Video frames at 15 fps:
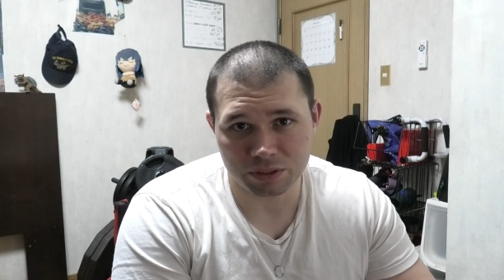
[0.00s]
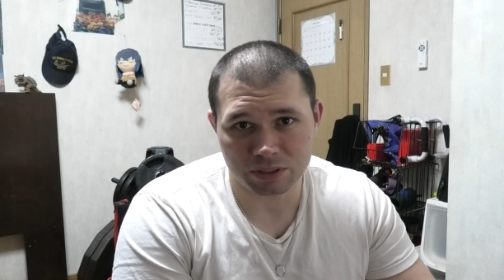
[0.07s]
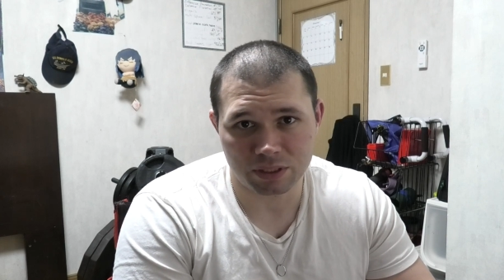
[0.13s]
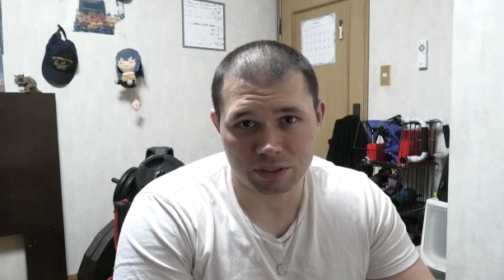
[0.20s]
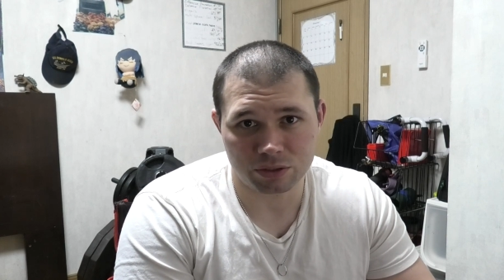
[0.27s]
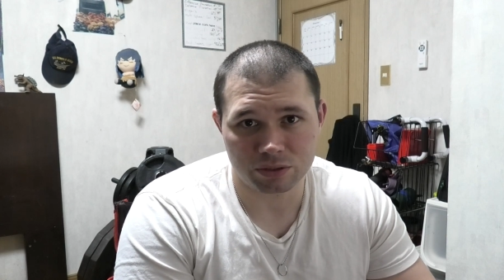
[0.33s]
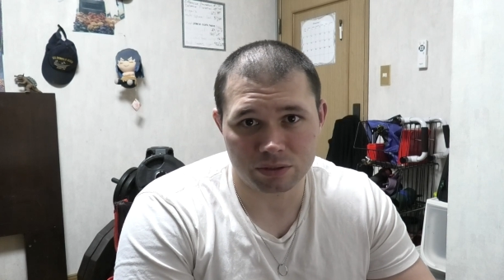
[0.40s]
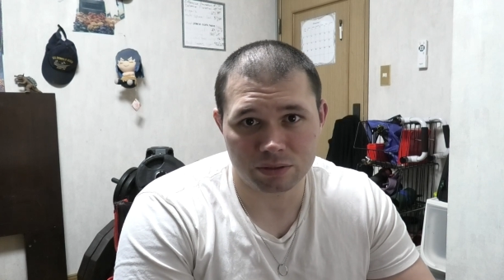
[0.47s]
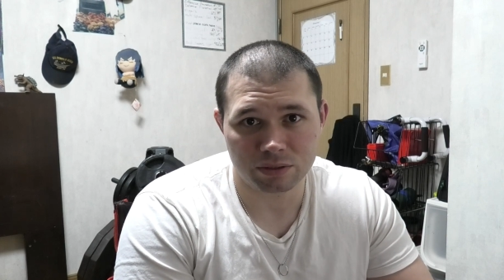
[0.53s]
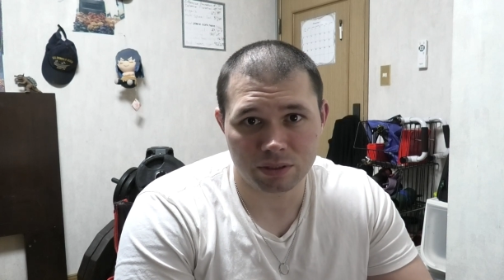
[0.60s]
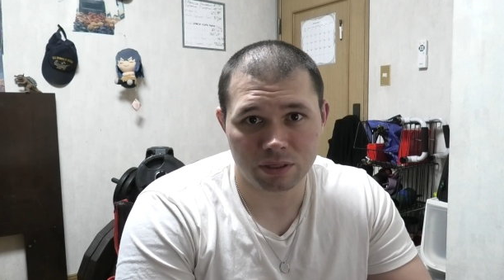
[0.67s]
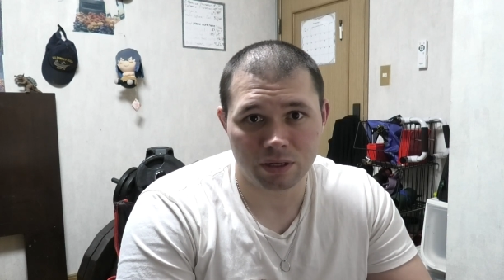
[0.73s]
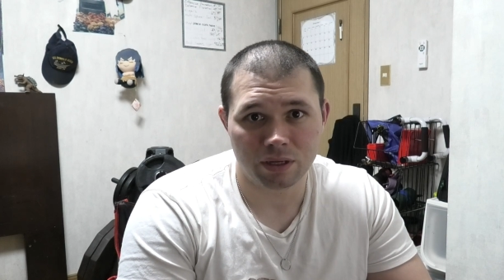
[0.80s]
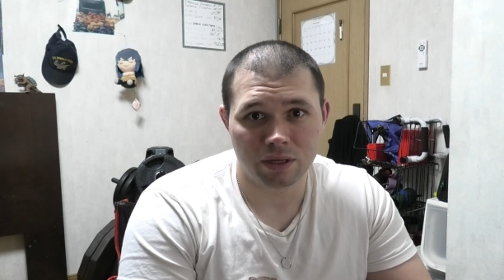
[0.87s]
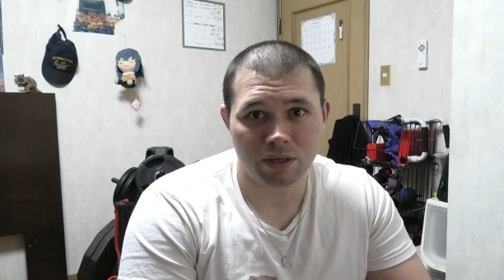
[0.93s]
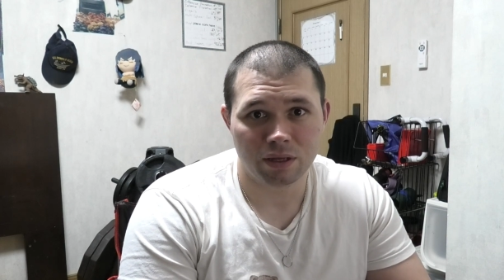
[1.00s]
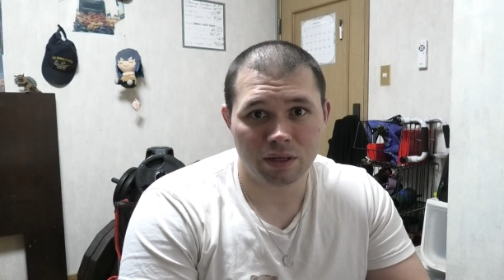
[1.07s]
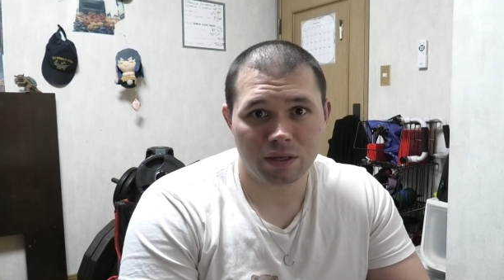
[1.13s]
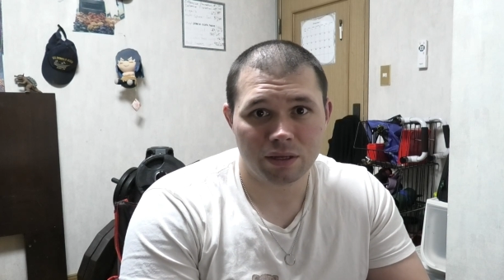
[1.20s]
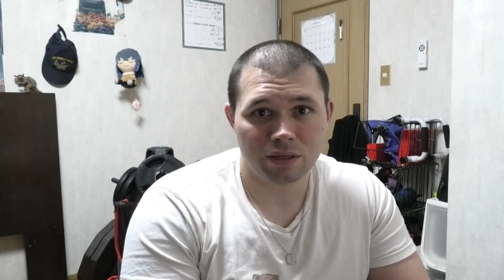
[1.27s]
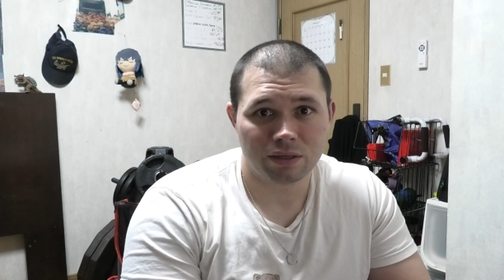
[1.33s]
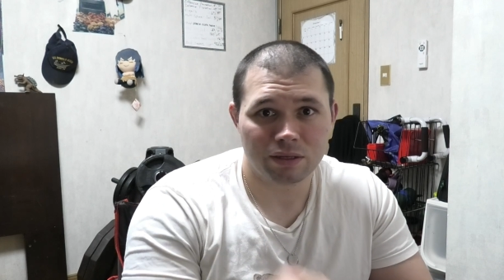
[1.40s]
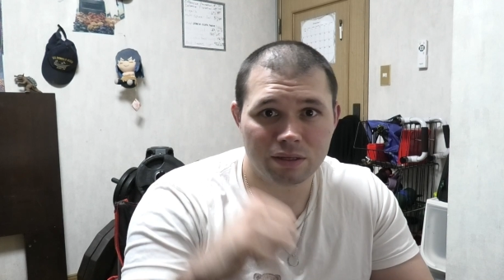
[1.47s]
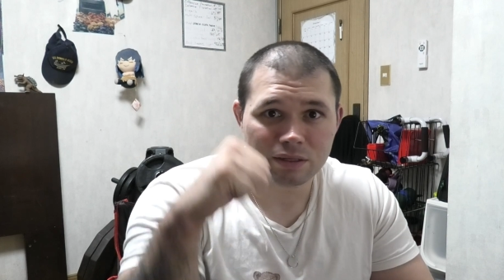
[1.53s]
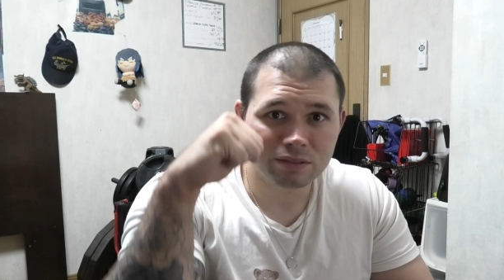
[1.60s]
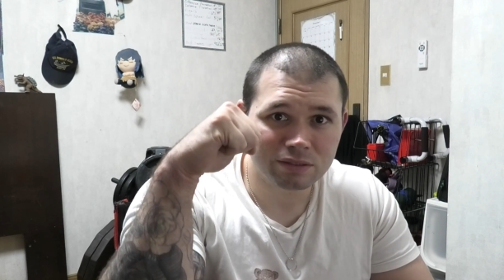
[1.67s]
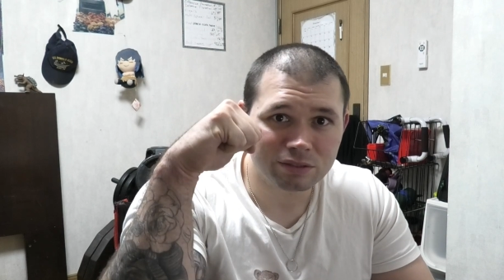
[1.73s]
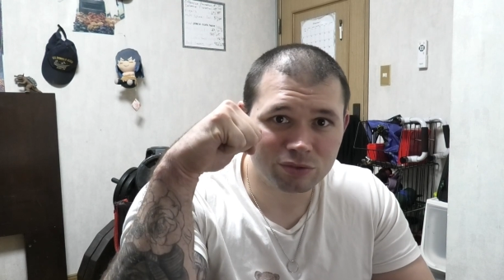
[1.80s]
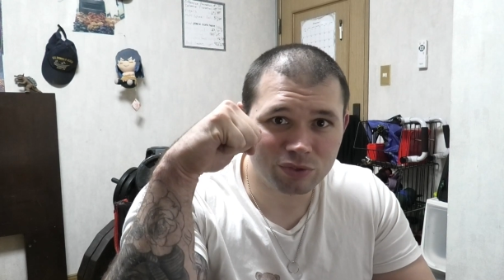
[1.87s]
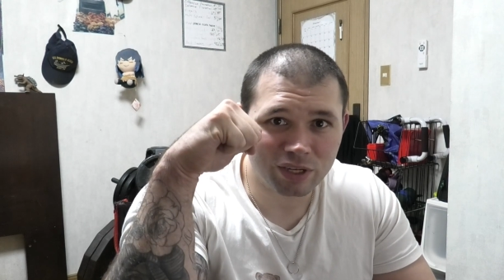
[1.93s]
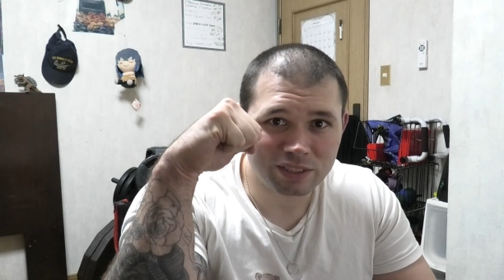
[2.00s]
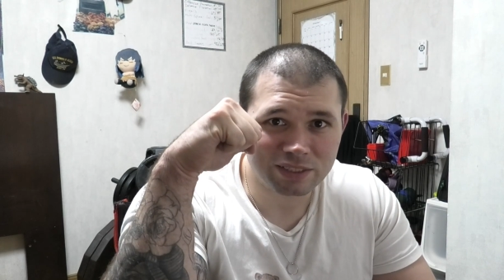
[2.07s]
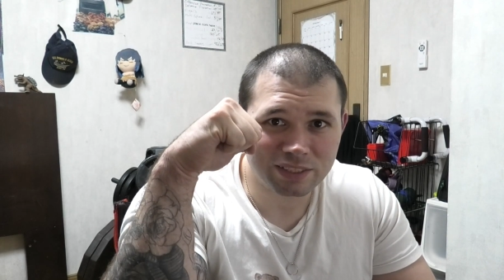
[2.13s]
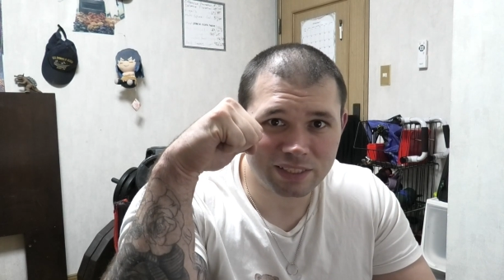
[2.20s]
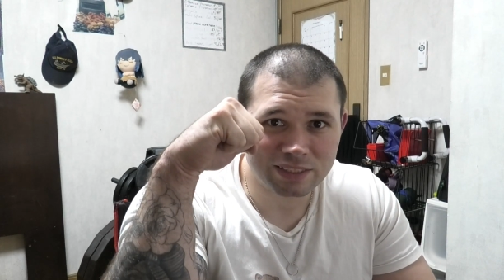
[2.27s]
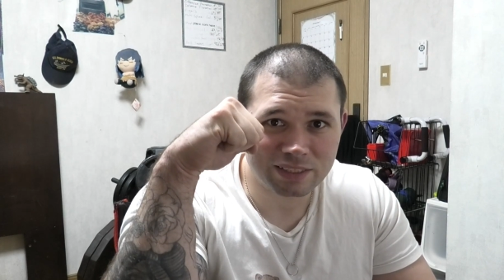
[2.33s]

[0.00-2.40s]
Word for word: session. You guys stay